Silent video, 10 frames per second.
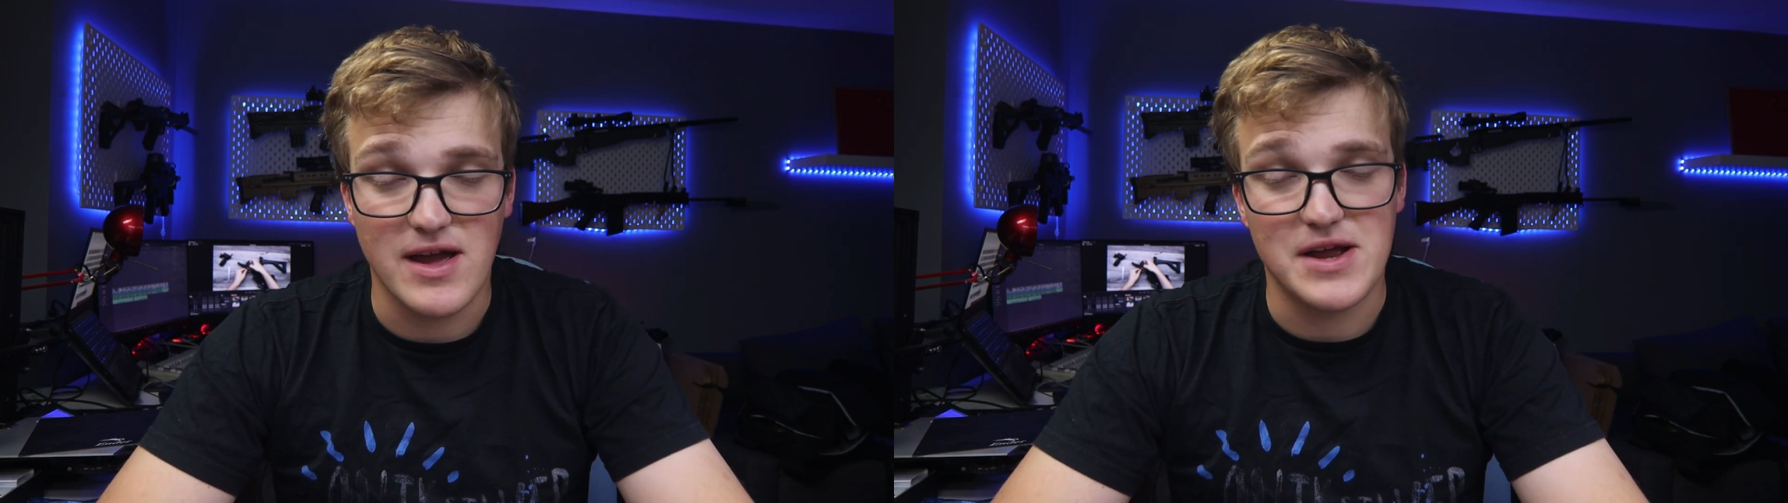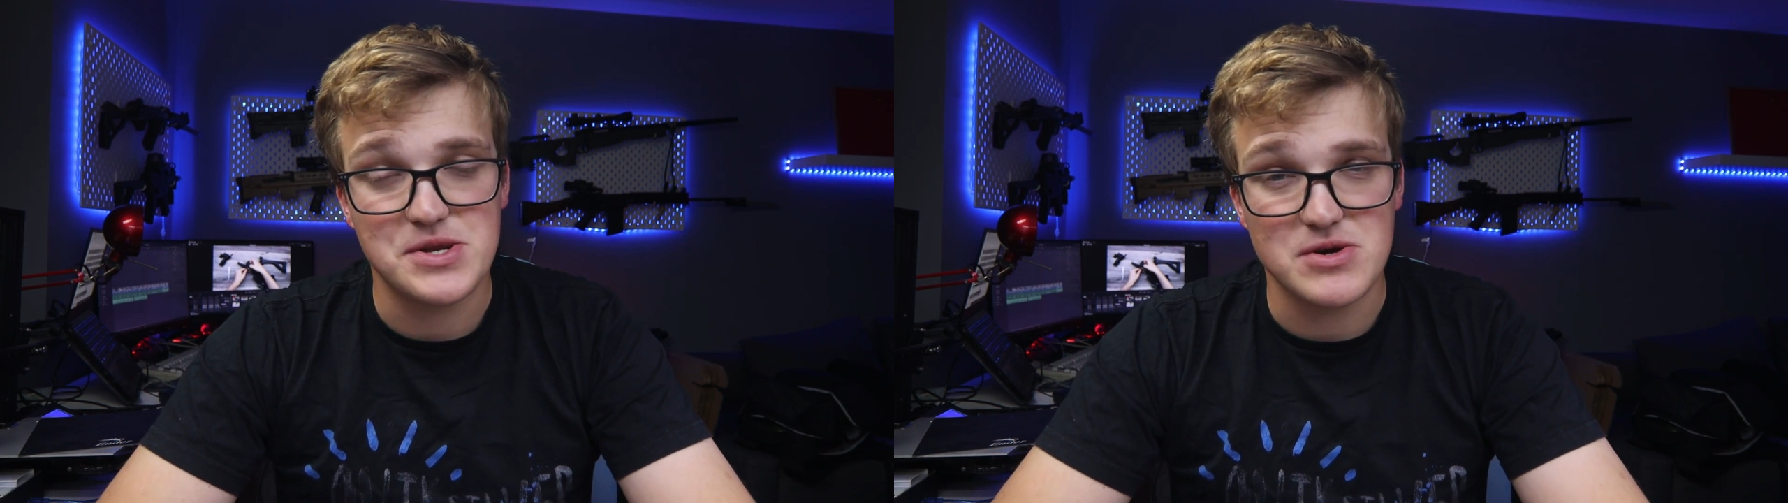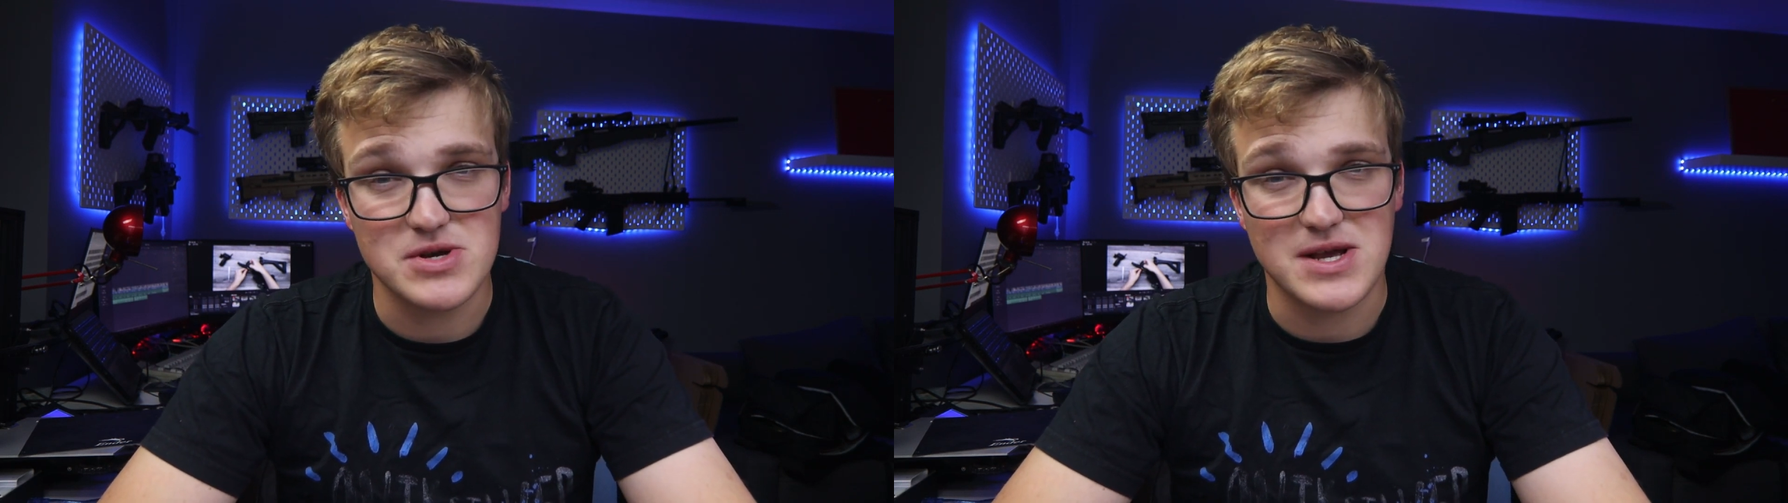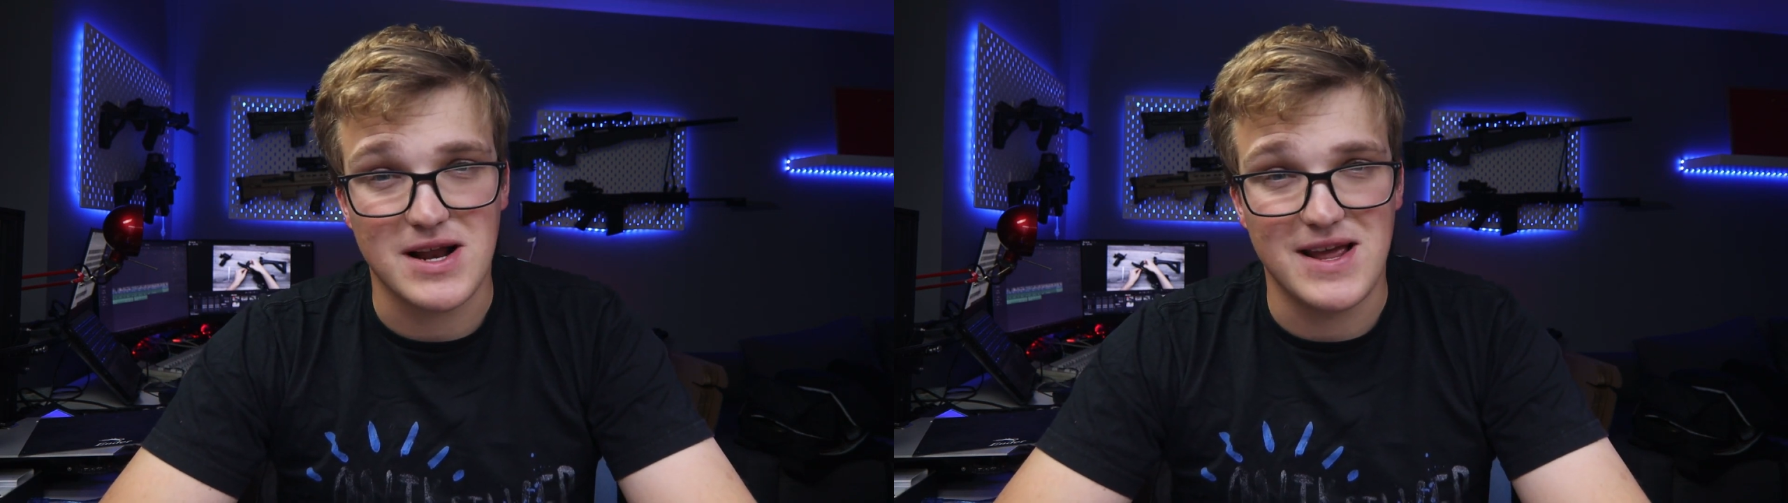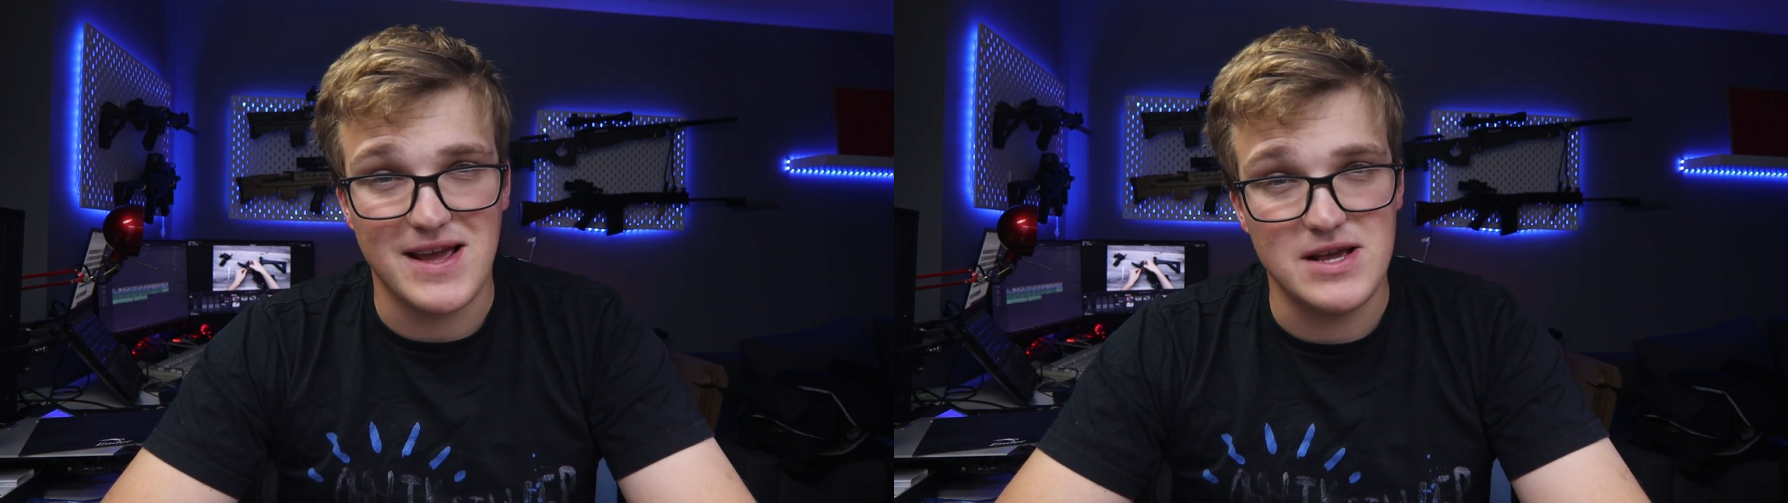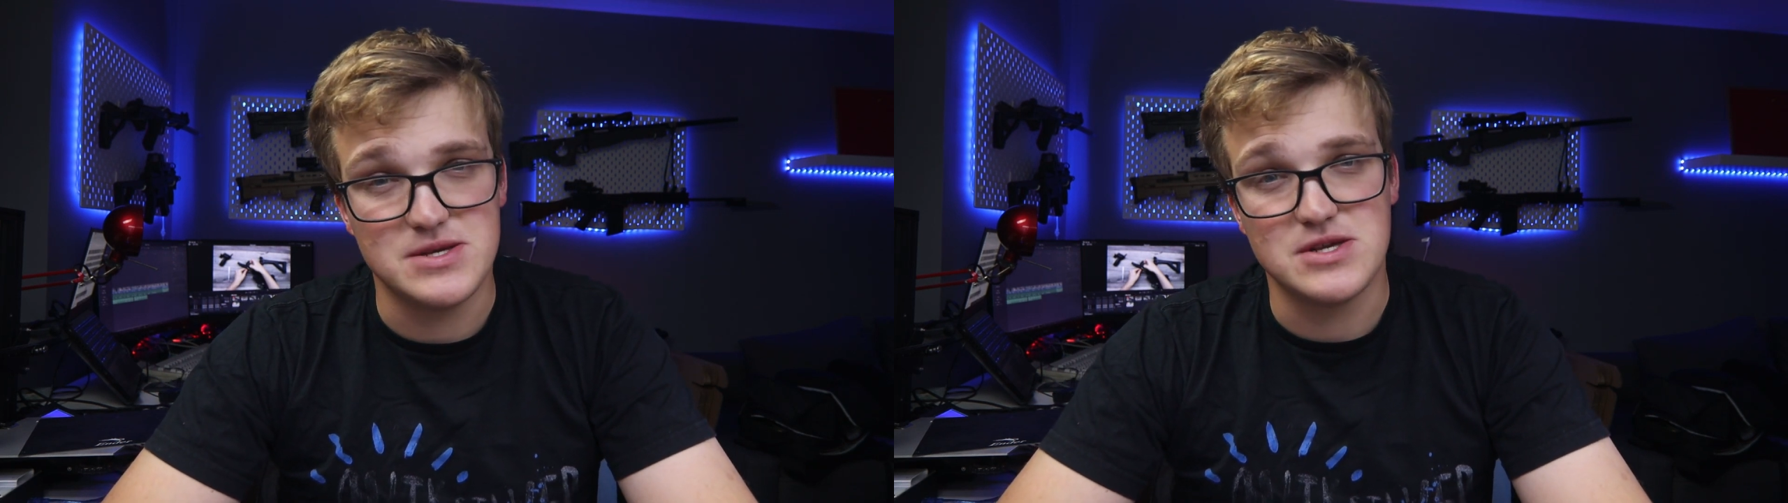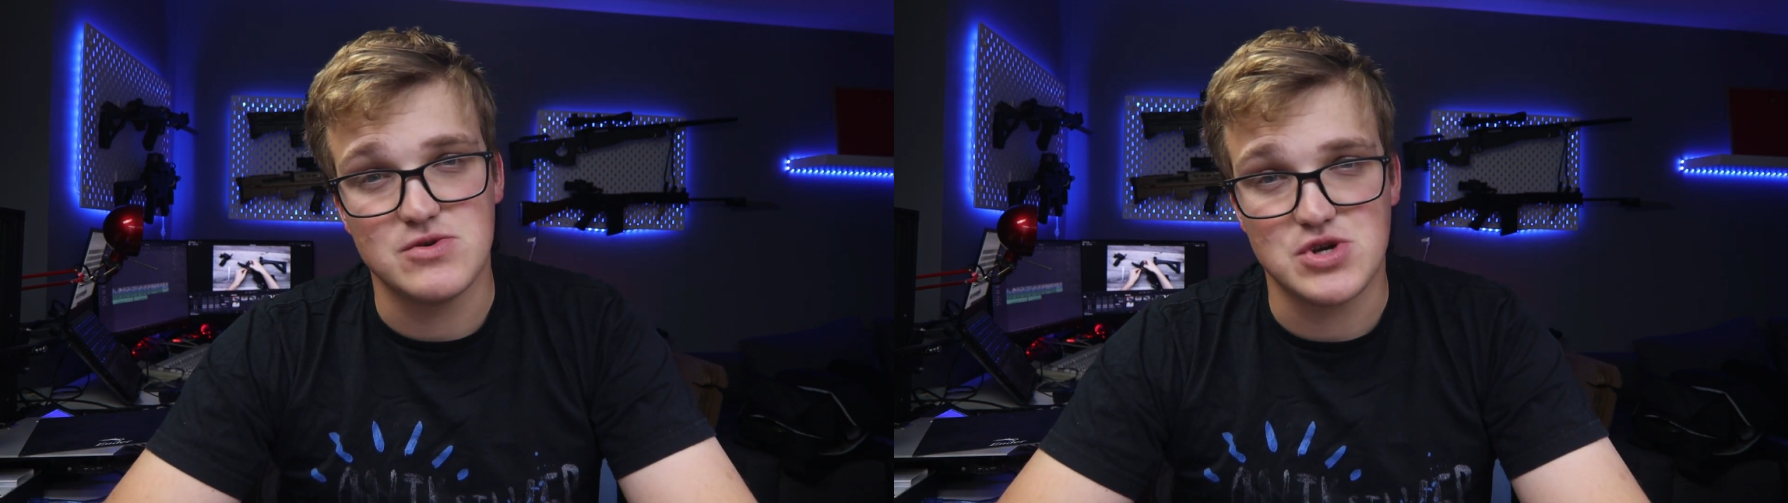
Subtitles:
it's not exactly easy to